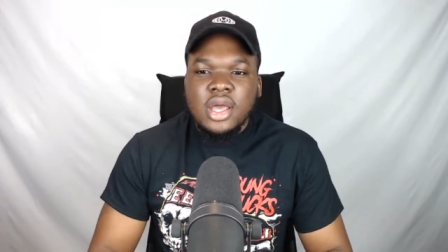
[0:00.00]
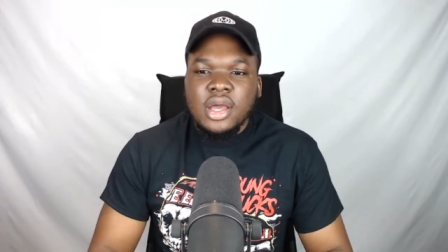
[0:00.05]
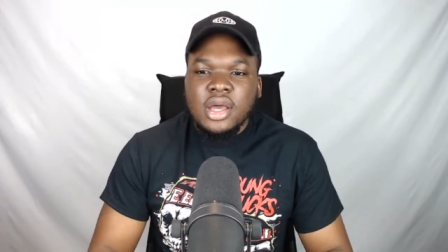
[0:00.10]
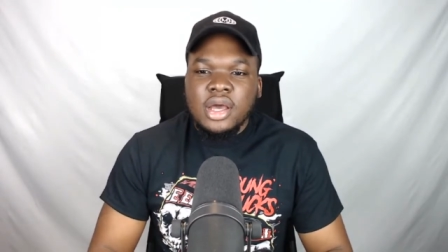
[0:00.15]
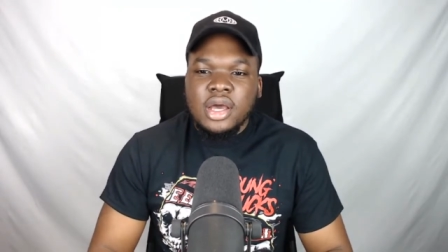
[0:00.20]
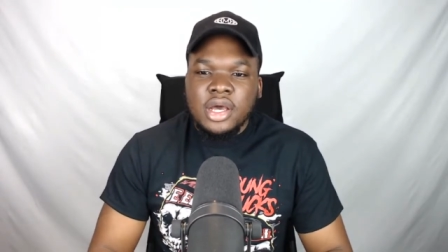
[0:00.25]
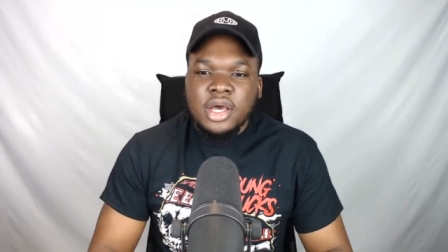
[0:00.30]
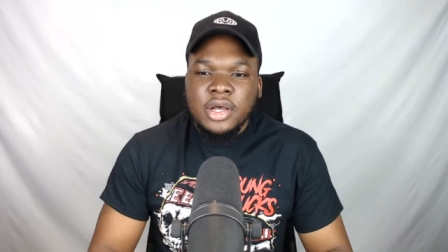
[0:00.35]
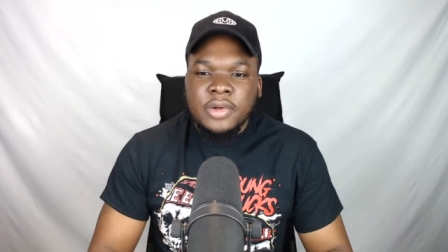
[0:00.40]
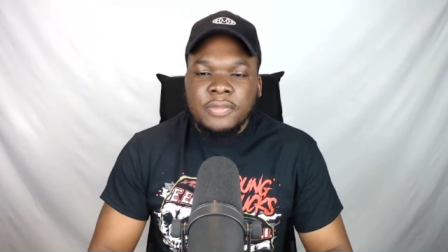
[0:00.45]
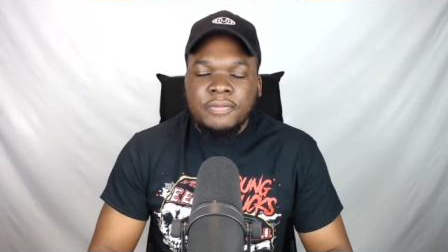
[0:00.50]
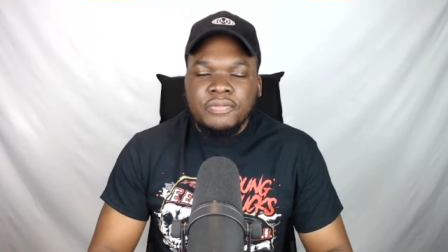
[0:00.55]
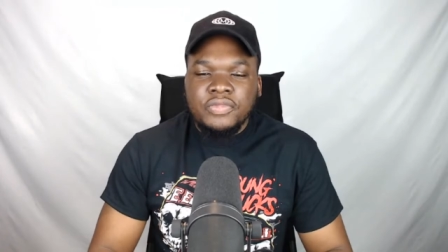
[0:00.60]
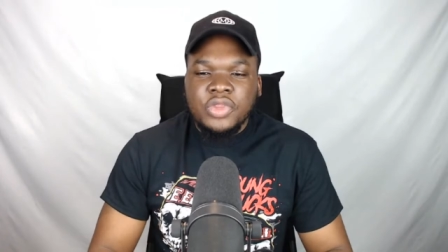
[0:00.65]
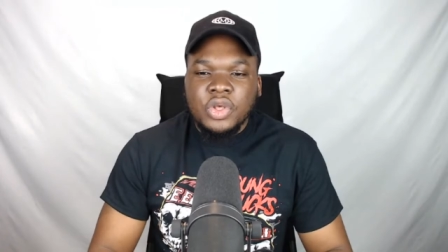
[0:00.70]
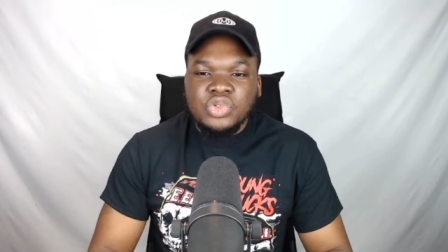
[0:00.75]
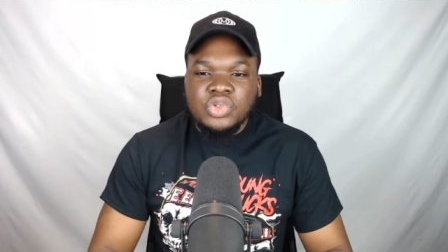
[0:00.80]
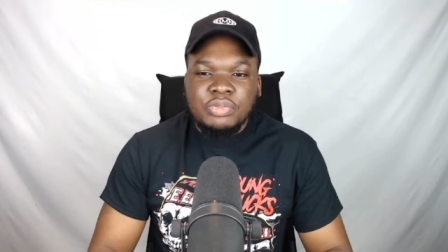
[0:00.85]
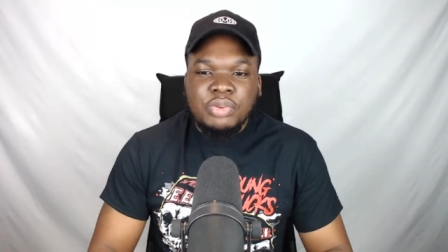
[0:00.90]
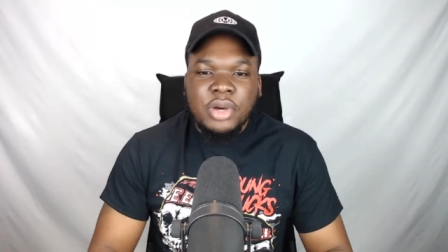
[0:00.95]

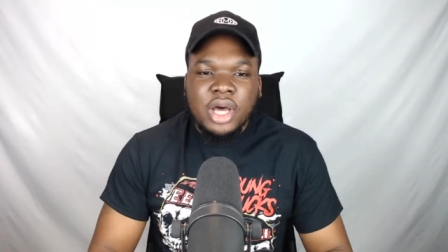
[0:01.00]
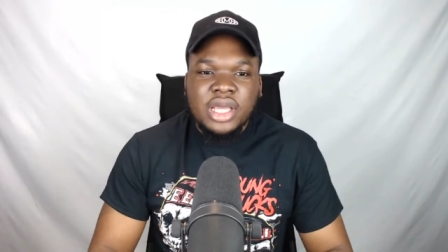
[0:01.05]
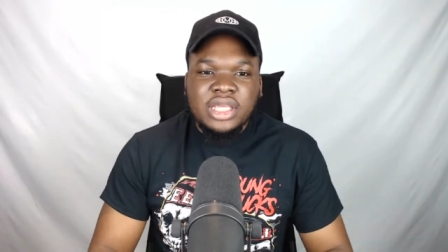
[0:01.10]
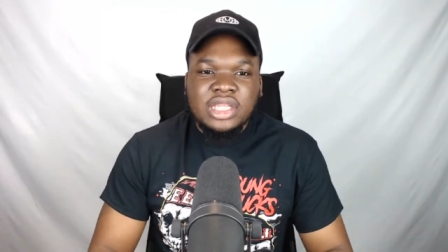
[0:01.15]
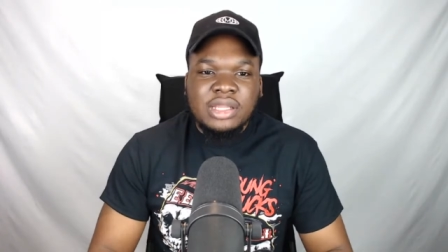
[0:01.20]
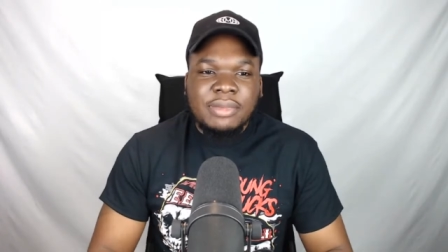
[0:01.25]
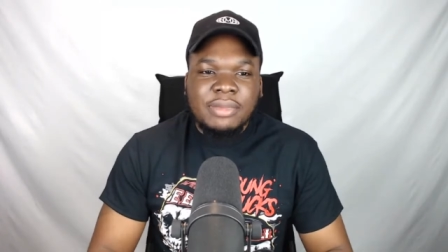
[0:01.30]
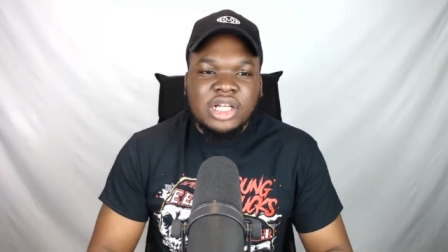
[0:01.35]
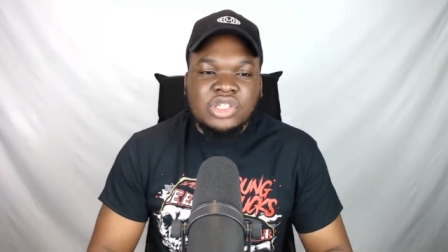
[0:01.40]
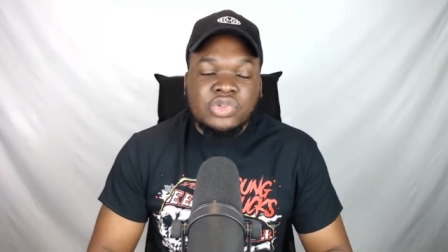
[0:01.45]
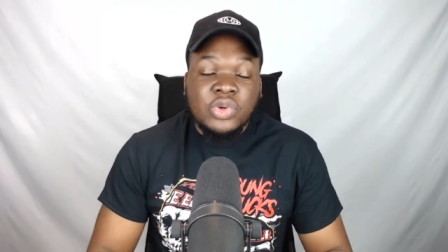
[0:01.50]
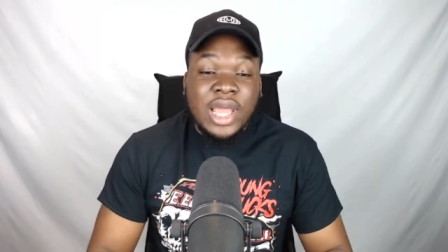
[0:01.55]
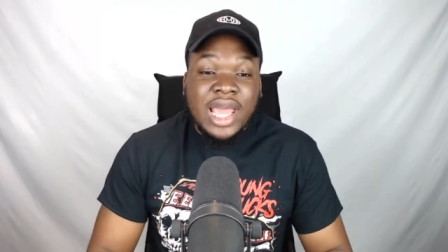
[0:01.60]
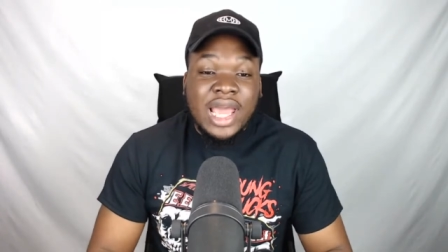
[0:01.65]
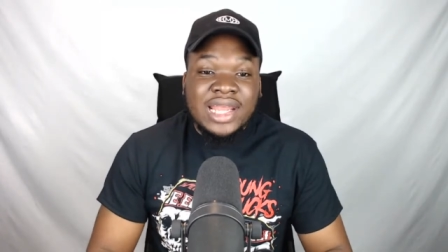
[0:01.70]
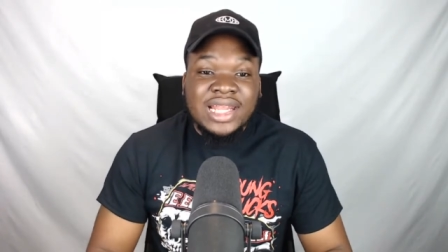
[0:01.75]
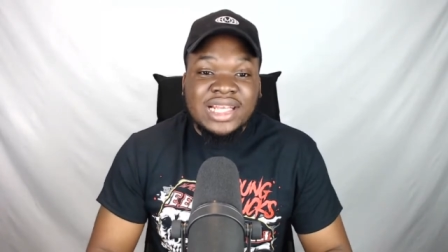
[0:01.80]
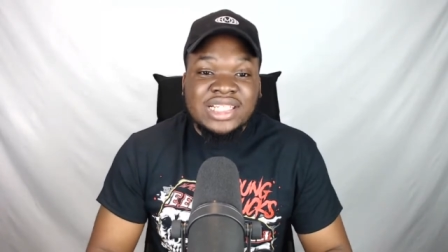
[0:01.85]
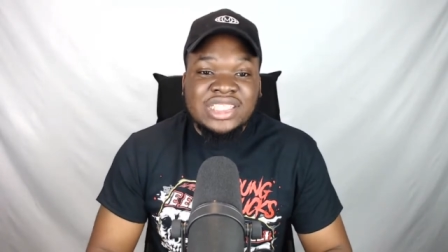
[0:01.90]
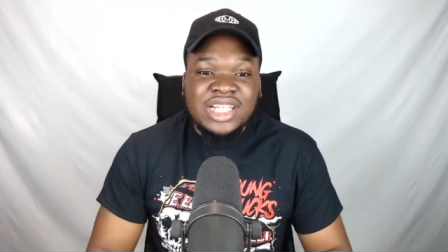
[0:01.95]
There was a part in the match where
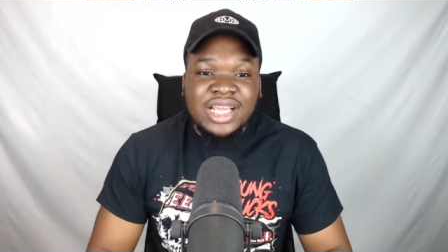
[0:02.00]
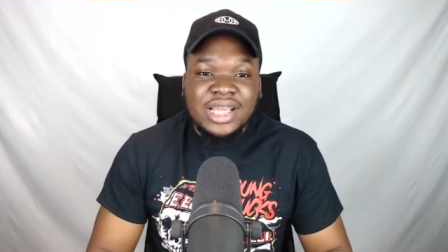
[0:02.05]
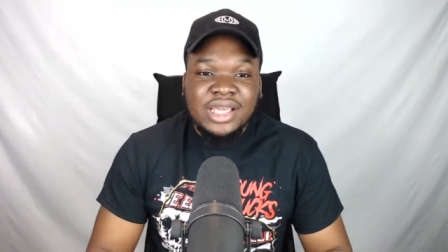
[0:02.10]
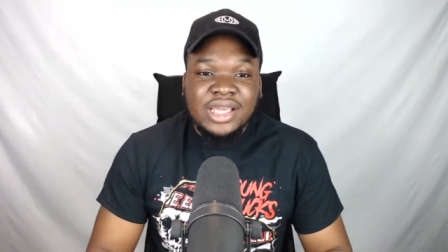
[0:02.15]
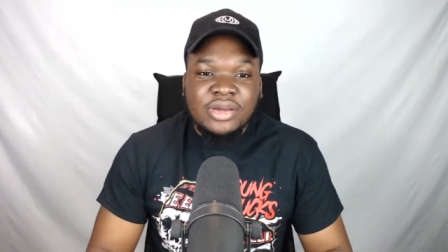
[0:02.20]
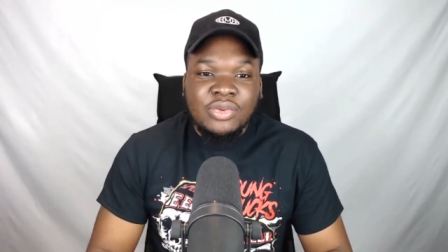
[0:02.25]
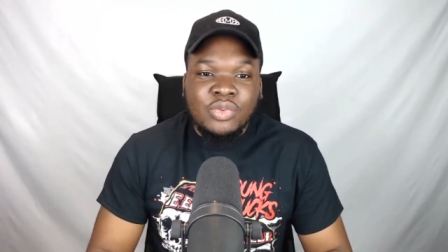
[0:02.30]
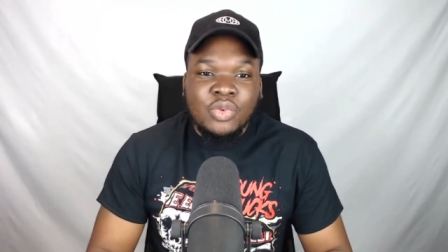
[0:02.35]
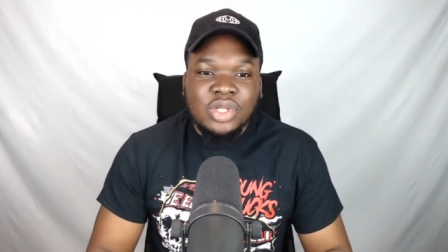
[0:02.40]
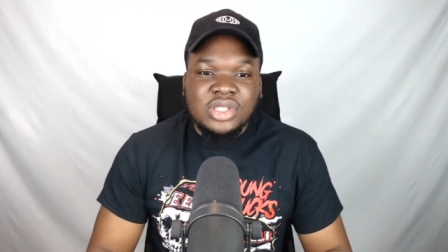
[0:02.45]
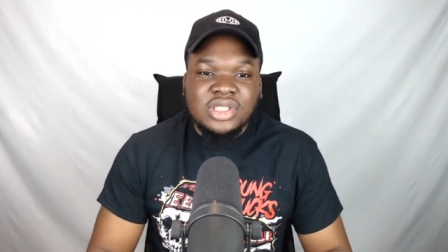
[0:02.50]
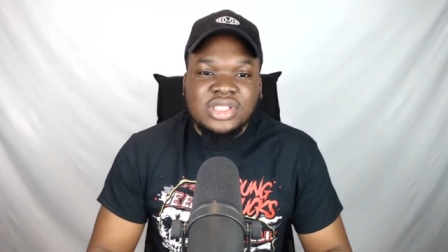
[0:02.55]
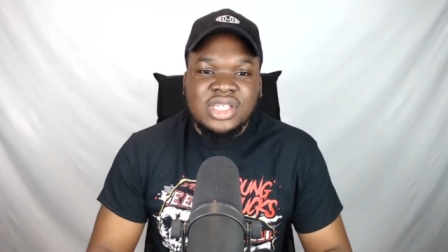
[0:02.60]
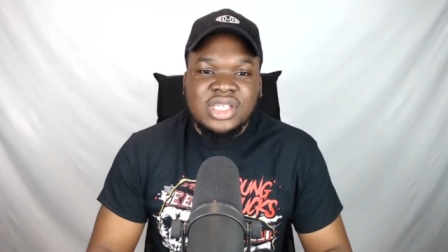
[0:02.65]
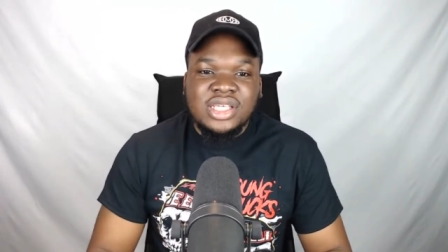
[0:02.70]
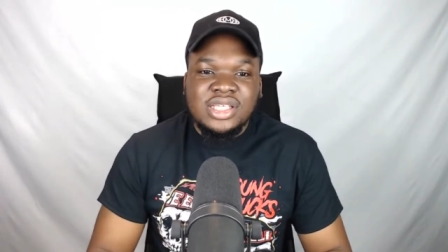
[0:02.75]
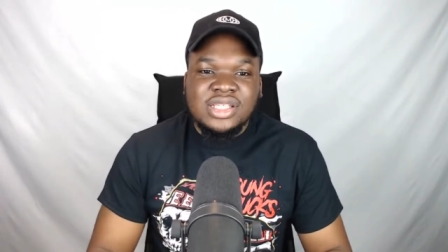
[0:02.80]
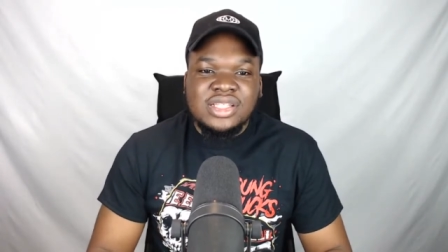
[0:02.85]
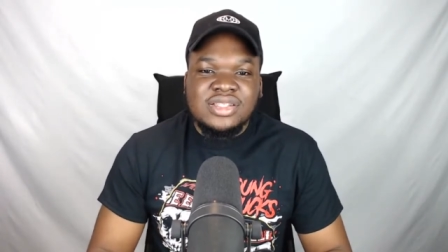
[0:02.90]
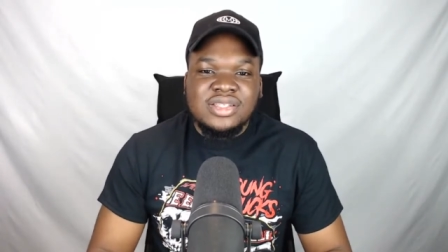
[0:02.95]
Anna Jay
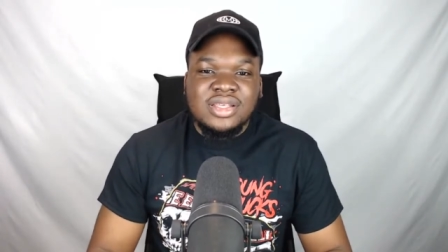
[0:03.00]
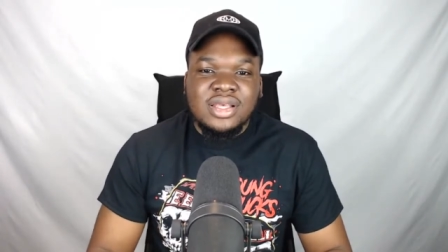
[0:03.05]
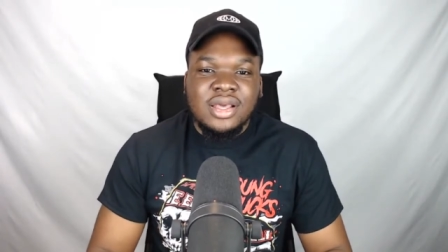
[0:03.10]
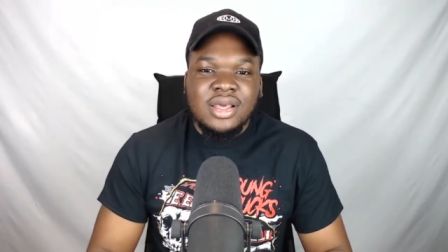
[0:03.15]
wanted,